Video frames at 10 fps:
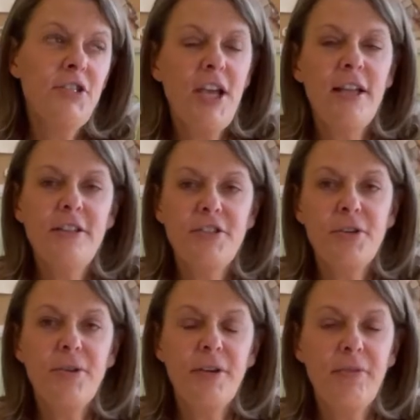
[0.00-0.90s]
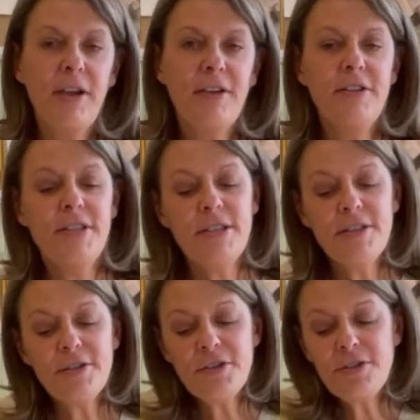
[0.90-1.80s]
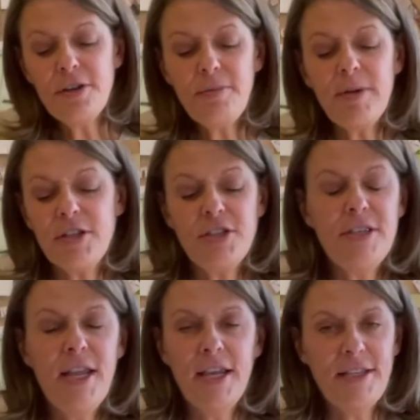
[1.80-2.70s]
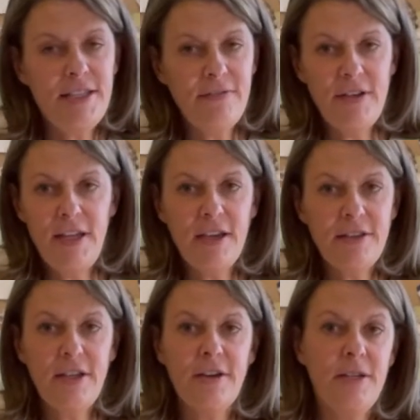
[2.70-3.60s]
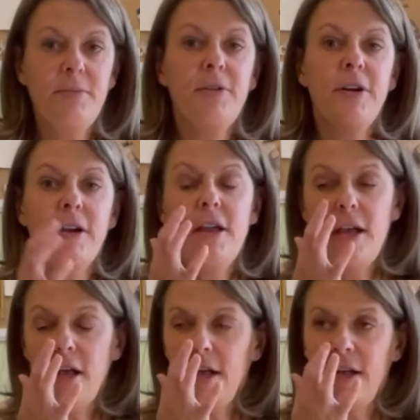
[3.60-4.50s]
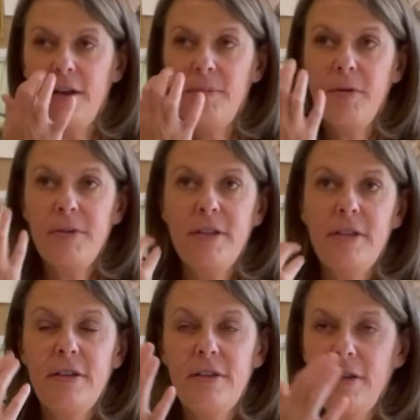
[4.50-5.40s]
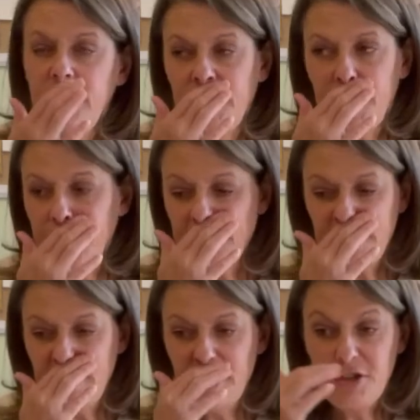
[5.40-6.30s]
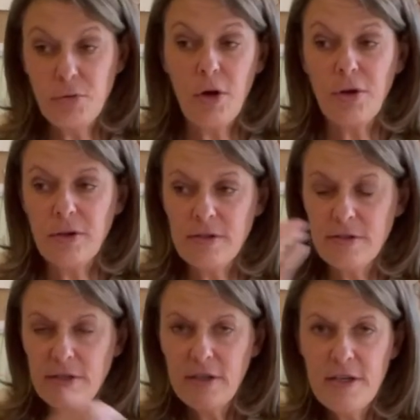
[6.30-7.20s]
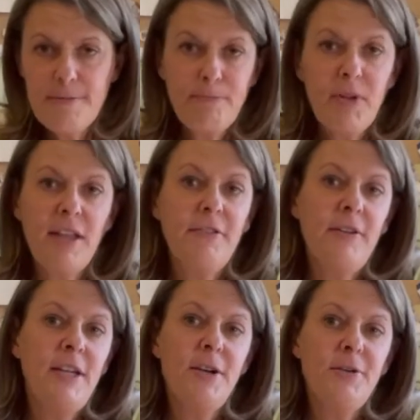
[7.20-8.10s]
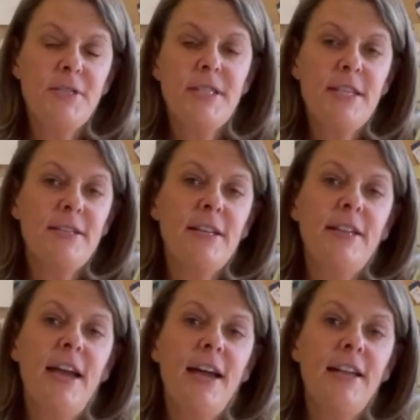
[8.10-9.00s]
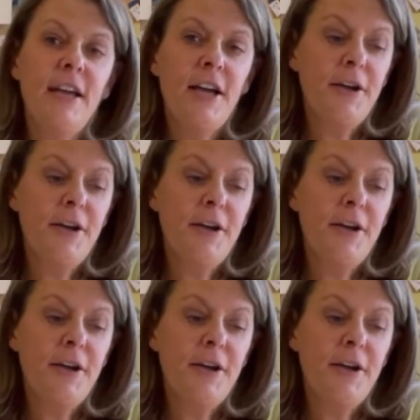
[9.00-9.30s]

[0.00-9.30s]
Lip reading: challenge going around since there's so much negativity out there anymore with, you know, trolls on the videos and things like that.